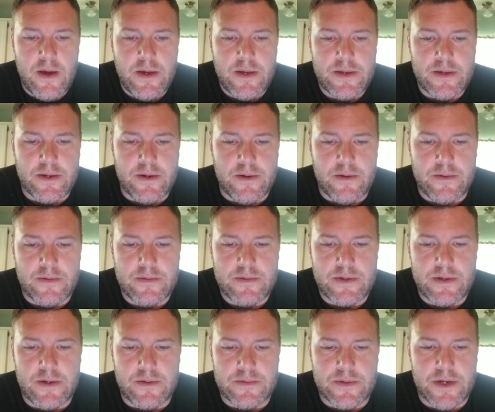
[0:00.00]
so
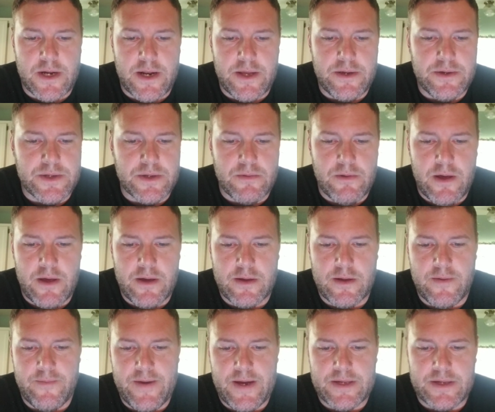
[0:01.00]
don't try to use a
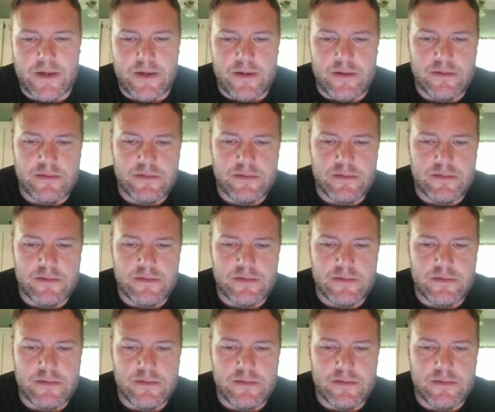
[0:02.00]
relative as a